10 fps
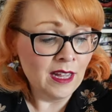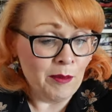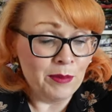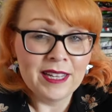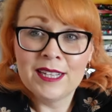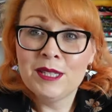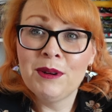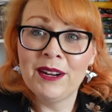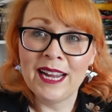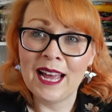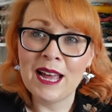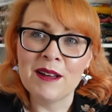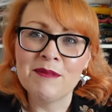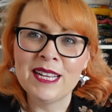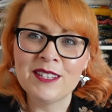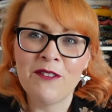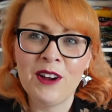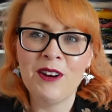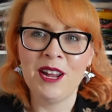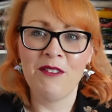But that's where I am. That's a
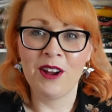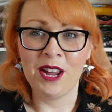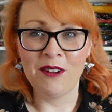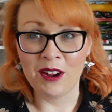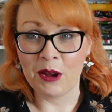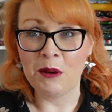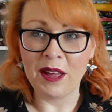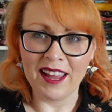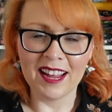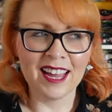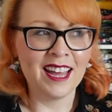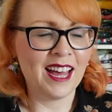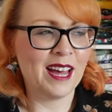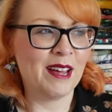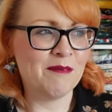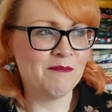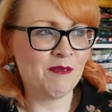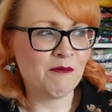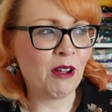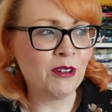very, very, very quick
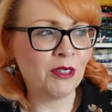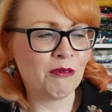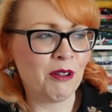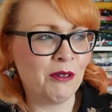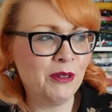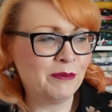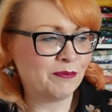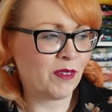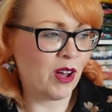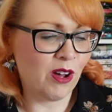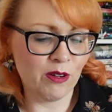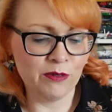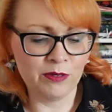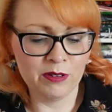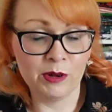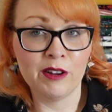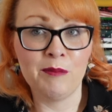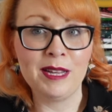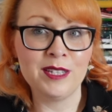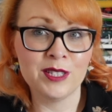run through of what I've
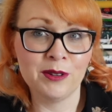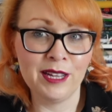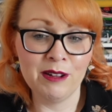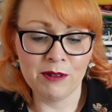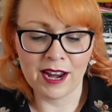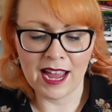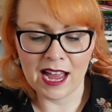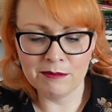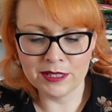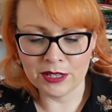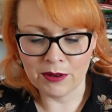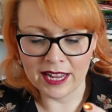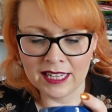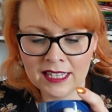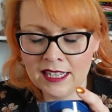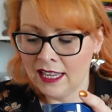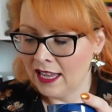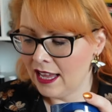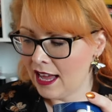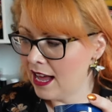been sewing, what I am sewing.
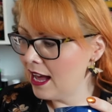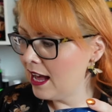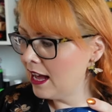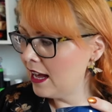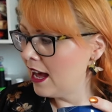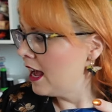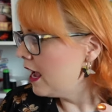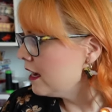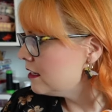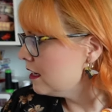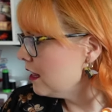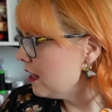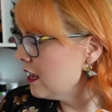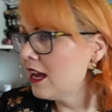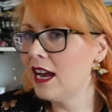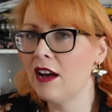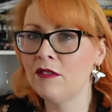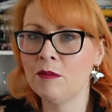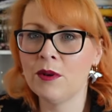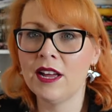I actually think I
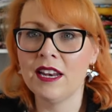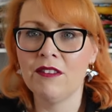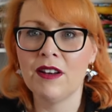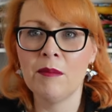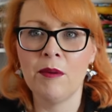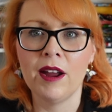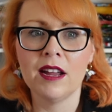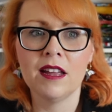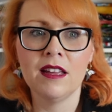haven't bought any fabric.